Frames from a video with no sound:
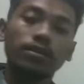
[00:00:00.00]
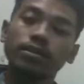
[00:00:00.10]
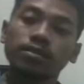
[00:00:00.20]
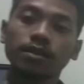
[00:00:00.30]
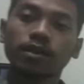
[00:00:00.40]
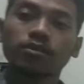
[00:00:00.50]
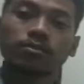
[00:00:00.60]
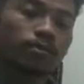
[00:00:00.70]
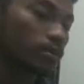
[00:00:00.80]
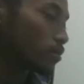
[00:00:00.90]
this type
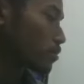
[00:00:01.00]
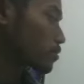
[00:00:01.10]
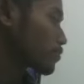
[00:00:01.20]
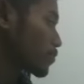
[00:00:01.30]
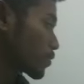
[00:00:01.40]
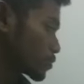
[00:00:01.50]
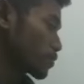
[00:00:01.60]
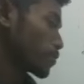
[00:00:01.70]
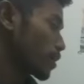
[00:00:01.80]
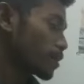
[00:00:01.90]
of power
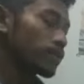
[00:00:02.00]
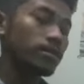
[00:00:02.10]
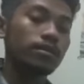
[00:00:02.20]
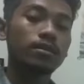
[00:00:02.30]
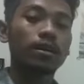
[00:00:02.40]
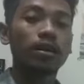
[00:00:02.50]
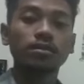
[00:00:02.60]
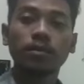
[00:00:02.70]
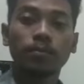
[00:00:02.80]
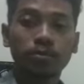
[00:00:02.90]
supply
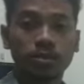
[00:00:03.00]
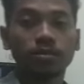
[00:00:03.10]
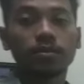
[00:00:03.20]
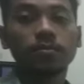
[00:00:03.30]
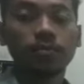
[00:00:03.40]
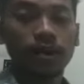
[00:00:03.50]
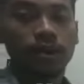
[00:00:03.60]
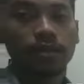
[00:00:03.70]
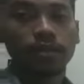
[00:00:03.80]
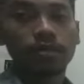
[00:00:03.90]
are supported
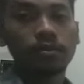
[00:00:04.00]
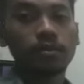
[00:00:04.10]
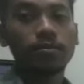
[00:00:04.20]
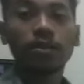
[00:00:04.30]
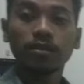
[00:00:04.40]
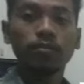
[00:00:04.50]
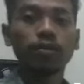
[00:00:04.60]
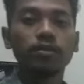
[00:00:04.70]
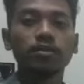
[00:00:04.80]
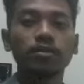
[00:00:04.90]
by the
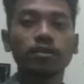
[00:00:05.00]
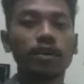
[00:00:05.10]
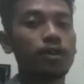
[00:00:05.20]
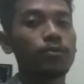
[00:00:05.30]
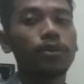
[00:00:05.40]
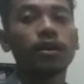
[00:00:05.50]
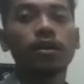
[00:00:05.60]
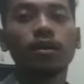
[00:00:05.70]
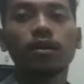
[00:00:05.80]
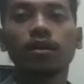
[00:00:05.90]
motherboard that we
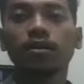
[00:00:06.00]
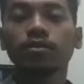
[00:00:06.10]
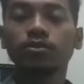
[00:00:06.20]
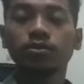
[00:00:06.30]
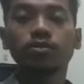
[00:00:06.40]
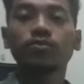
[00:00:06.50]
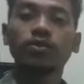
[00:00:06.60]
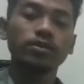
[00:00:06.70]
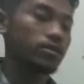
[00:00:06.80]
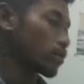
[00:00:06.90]
choose
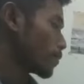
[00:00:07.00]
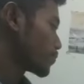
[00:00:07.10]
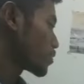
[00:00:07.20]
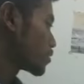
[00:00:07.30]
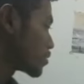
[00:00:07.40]
for Lisa.